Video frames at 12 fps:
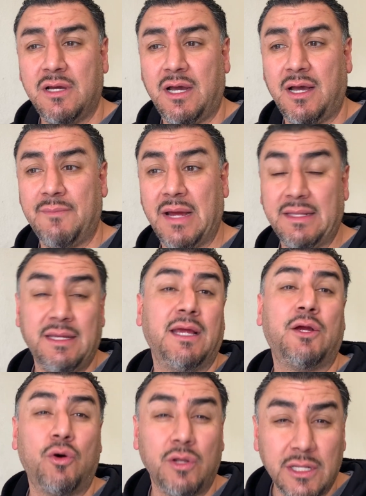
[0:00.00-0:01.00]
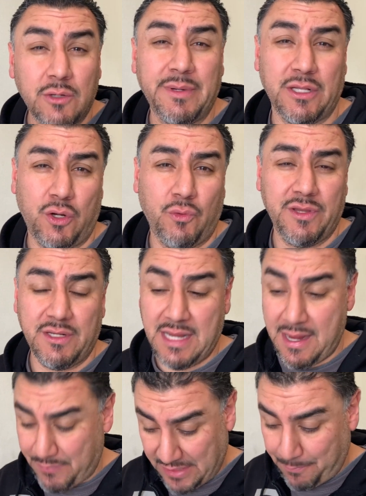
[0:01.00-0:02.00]
Um, I think it go a little bit lower than
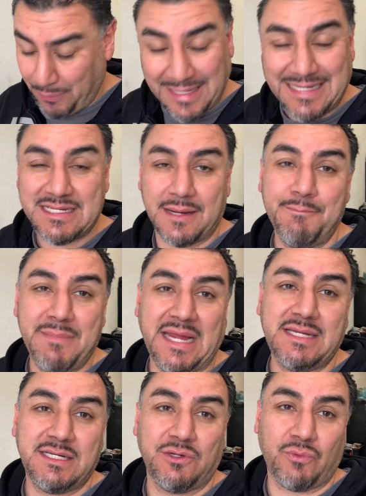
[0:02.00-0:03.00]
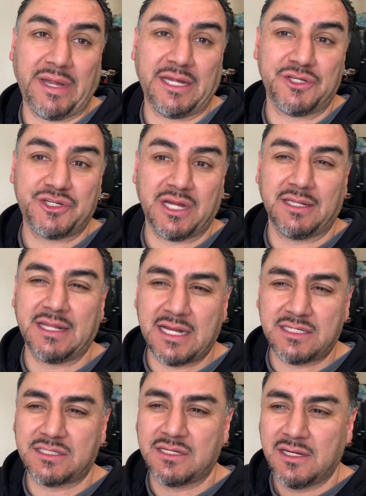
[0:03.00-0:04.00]
that, but it plays amazing range, and
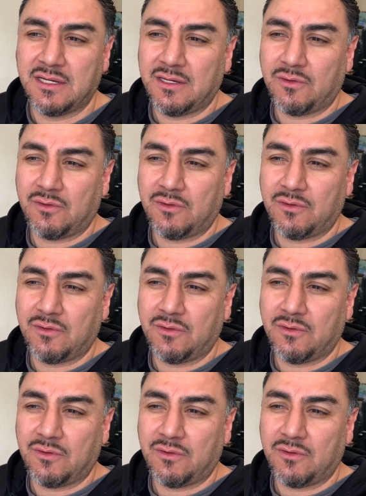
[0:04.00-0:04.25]
that's